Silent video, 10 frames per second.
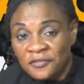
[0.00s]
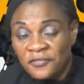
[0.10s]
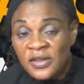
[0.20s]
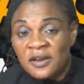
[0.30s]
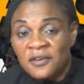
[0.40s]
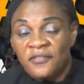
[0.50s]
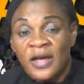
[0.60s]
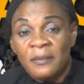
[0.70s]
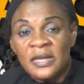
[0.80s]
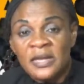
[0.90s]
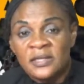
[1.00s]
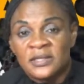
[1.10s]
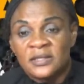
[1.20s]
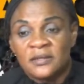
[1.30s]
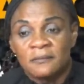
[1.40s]
feed their
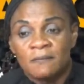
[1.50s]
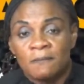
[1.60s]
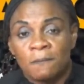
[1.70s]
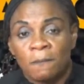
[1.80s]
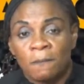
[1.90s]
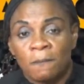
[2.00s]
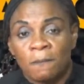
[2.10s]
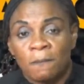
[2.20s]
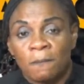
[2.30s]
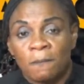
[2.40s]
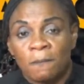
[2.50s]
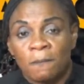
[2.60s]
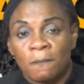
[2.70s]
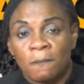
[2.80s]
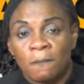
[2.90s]
families
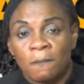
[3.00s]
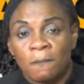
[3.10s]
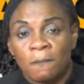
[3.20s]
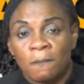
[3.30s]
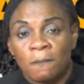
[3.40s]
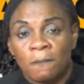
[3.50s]
we had a budget